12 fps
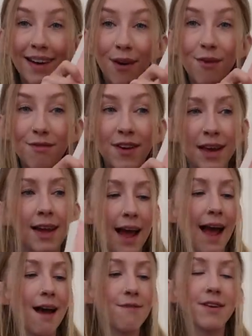I love
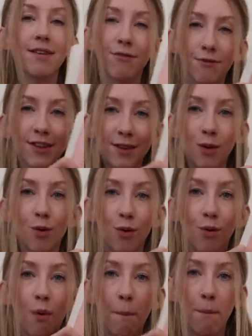having a
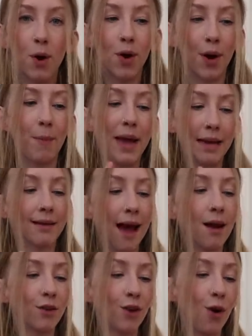physical book, being
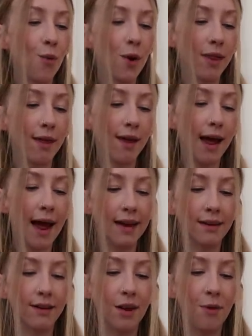tactile with it
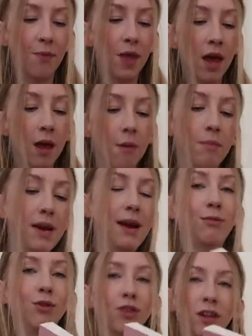and um, being
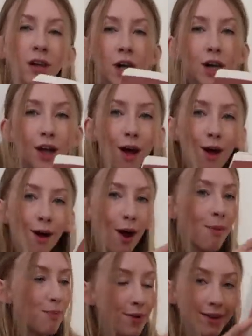able to curl
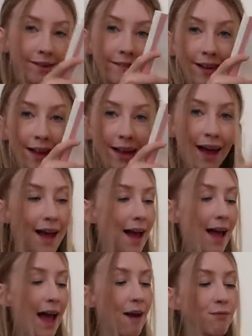up and
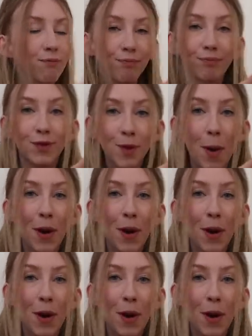have the,